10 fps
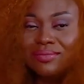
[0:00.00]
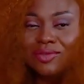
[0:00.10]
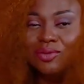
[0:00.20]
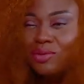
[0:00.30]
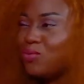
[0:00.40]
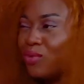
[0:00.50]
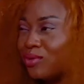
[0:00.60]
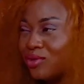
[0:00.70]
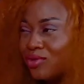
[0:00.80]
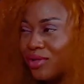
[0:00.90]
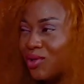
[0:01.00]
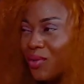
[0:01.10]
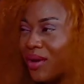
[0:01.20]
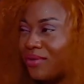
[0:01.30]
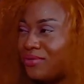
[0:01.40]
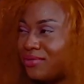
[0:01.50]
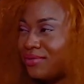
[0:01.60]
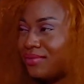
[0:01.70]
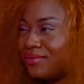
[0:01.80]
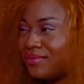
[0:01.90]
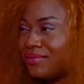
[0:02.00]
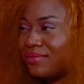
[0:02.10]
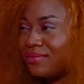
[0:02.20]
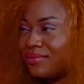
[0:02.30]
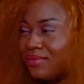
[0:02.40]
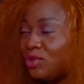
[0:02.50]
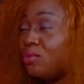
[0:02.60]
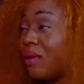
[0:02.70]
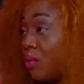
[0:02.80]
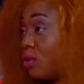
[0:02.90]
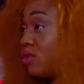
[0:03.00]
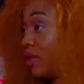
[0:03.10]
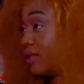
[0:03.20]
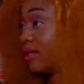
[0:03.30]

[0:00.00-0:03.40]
You wouldn't want to stress your wife. No, that's not true. You might want to eat her